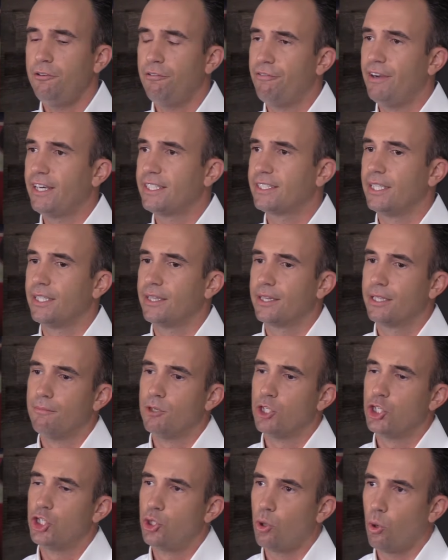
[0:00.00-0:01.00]
you fix it, the
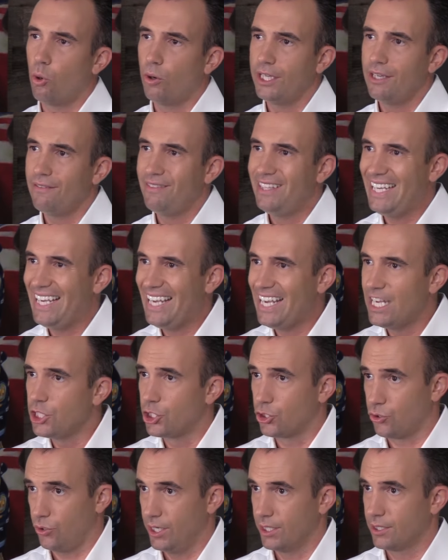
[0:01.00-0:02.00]
majority of the
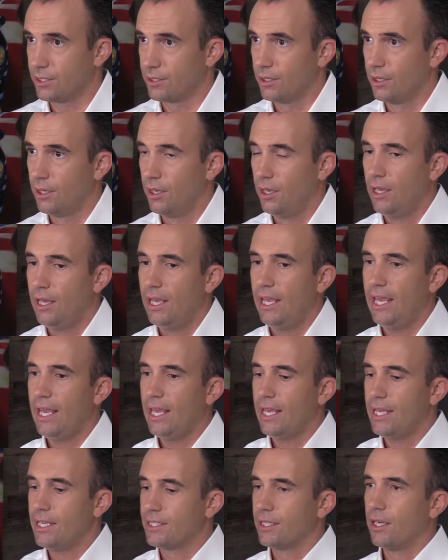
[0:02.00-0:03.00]
interest
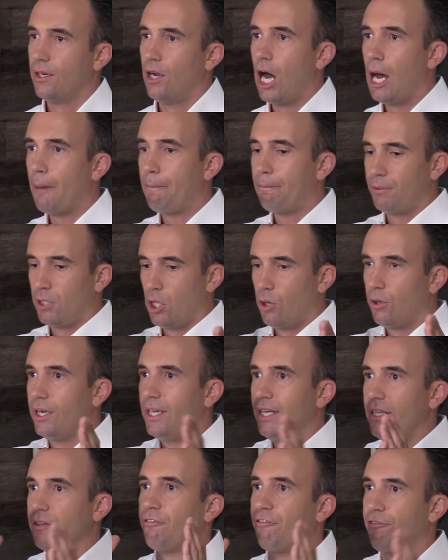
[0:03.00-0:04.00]
is
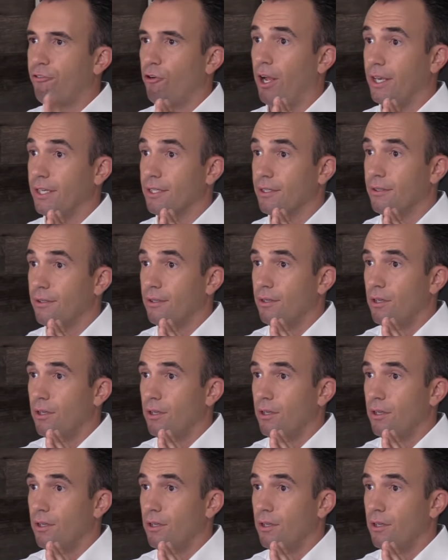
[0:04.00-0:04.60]
uploaded in the front.